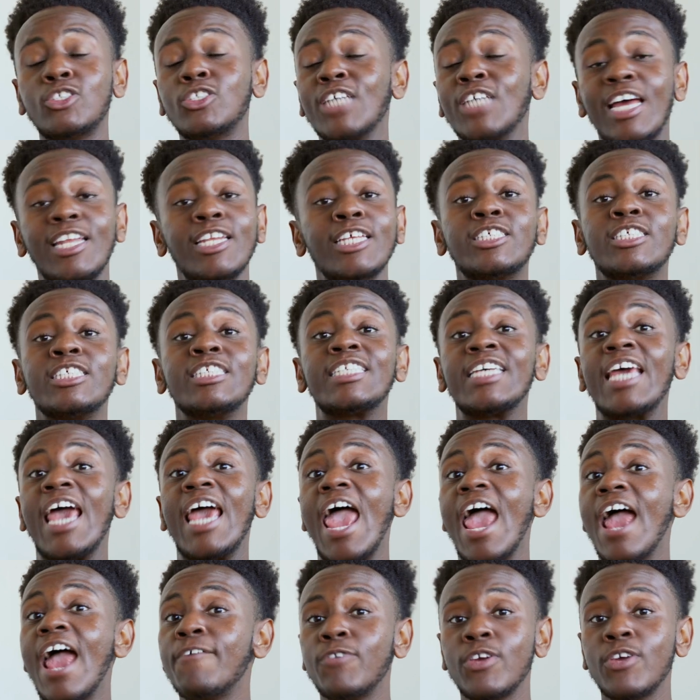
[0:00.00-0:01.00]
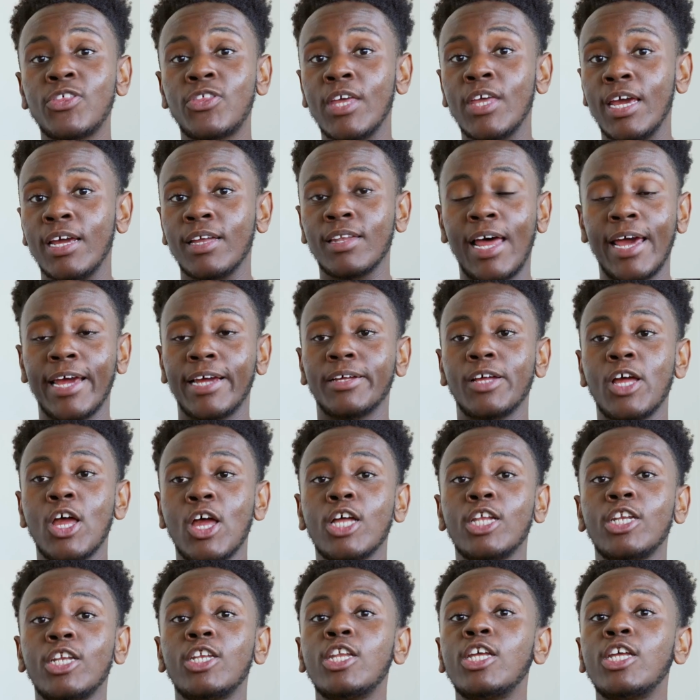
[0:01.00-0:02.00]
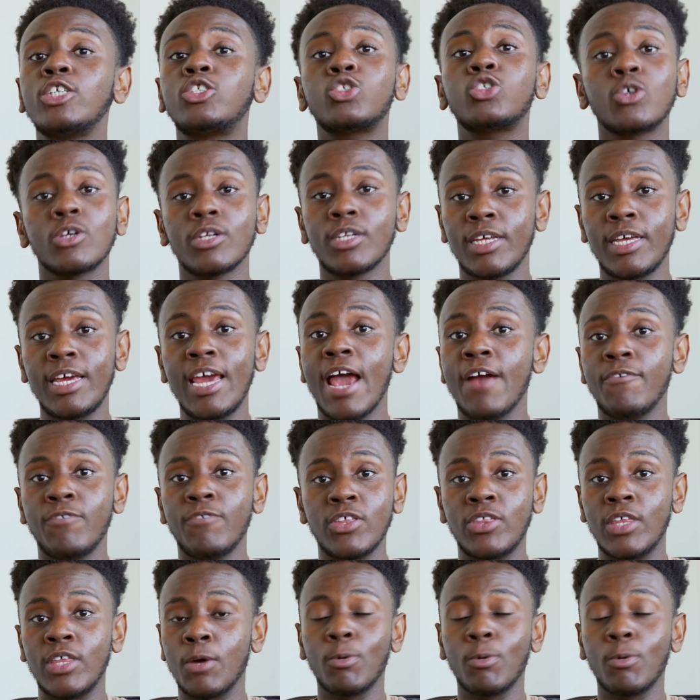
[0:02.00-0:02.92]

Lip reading: I listen to everything, like literally everything.